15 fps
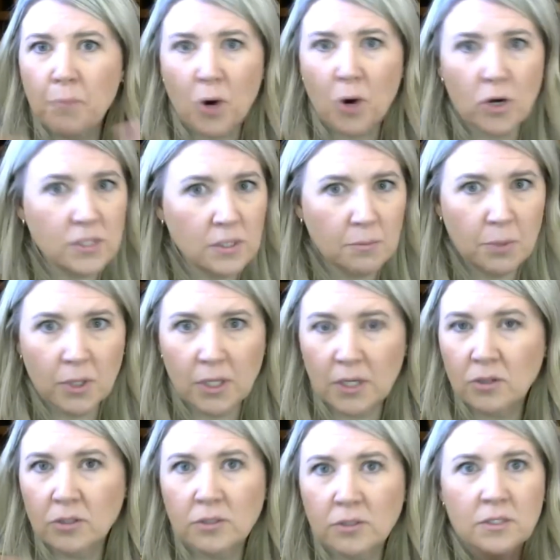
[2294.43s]
partisan
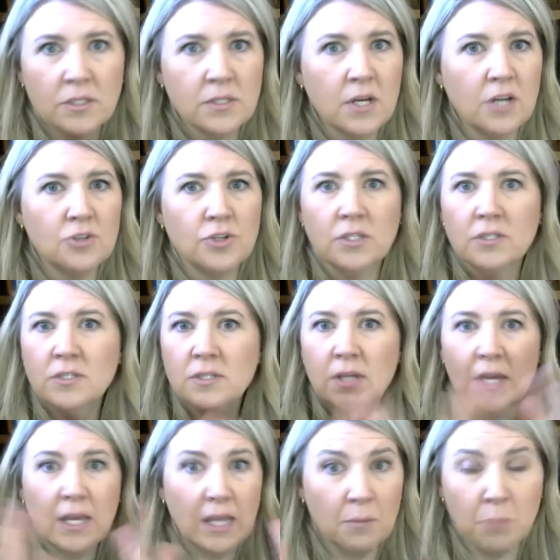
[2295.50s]
political discussions,
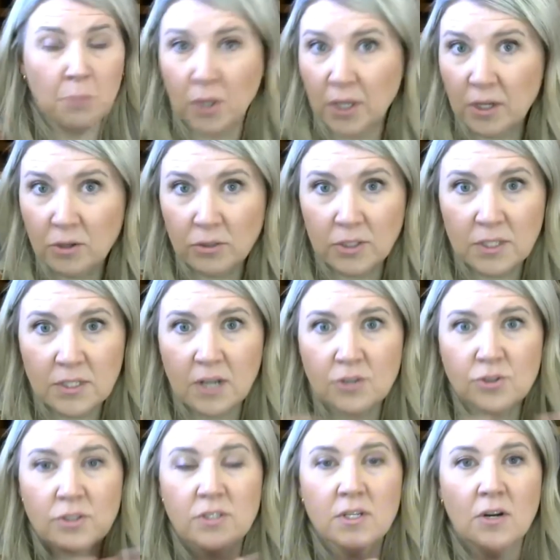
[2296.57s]
in political
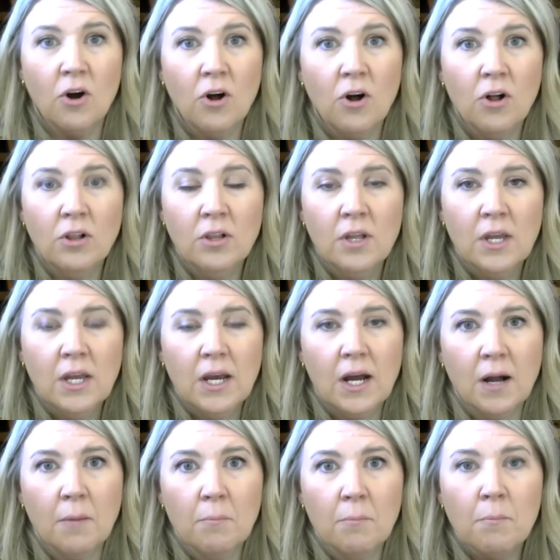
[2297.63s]
discussions at all.
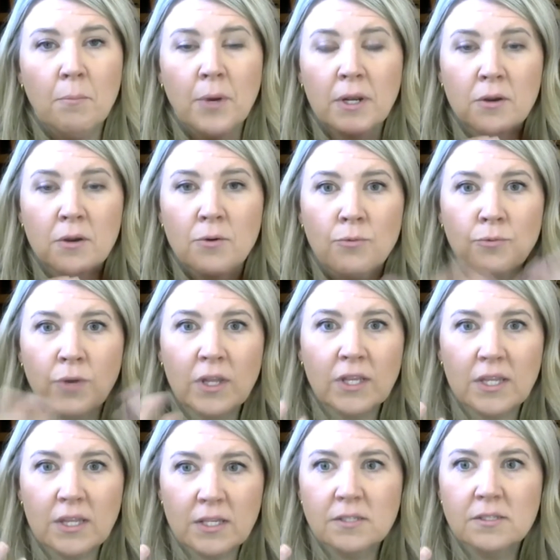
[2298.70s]
But
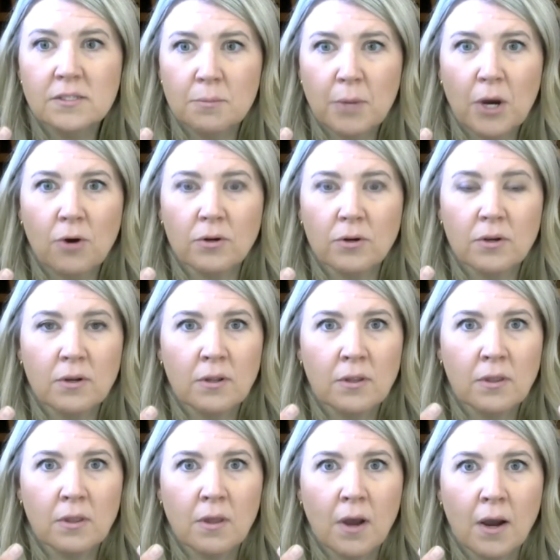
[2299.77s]
really, this is about
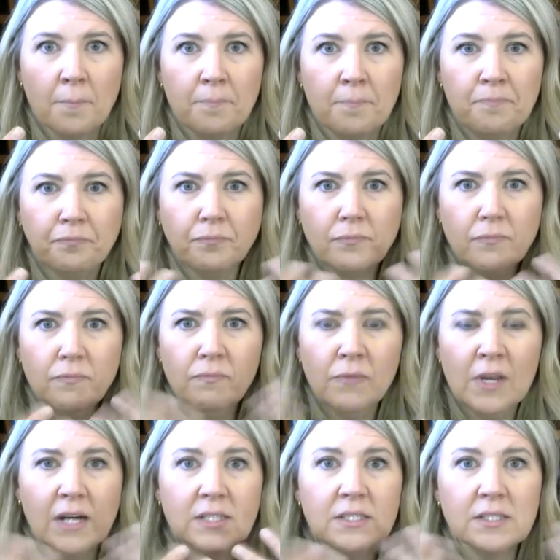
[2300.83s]

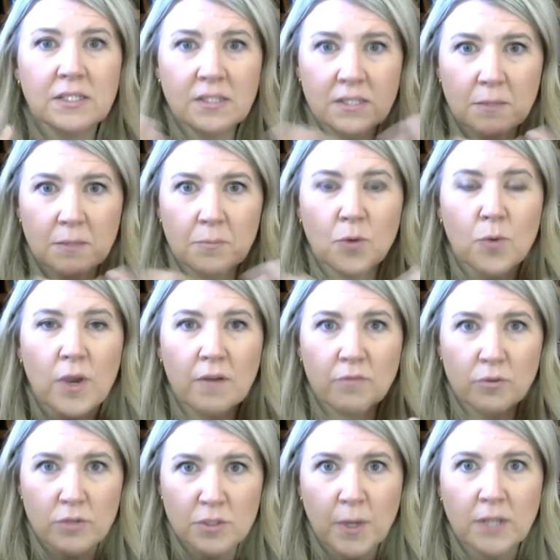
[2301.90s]
a system that we have
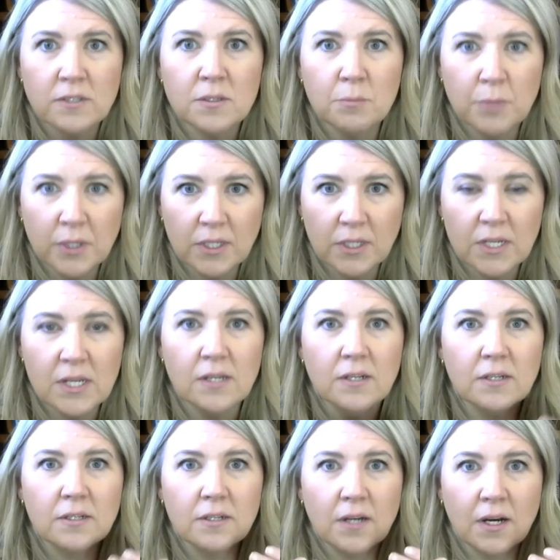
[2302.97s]
a
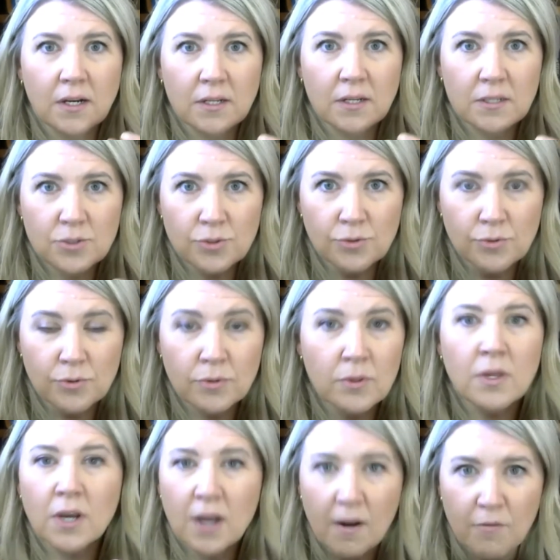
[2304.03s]
responsibility to.
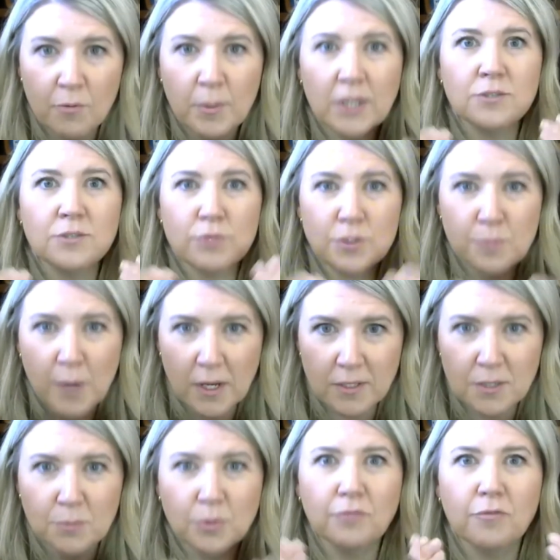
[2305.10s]
The government is
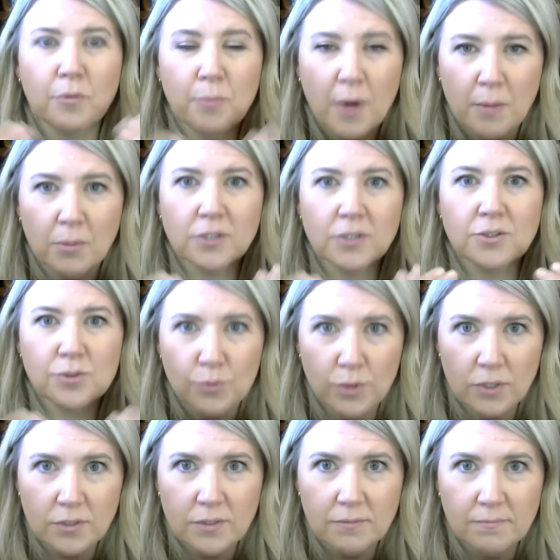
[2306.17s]
responsible for public
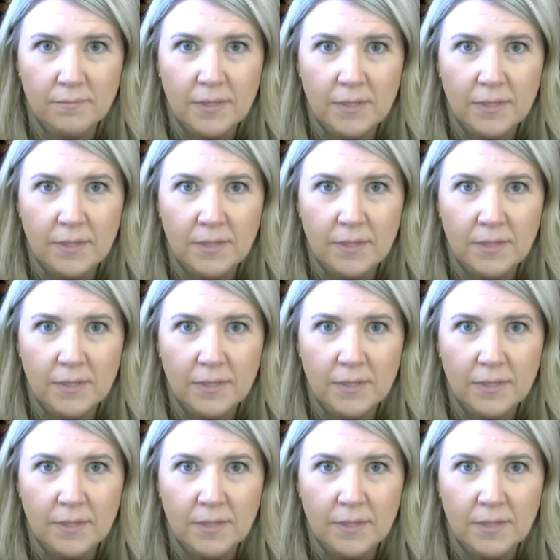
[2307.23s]
schools.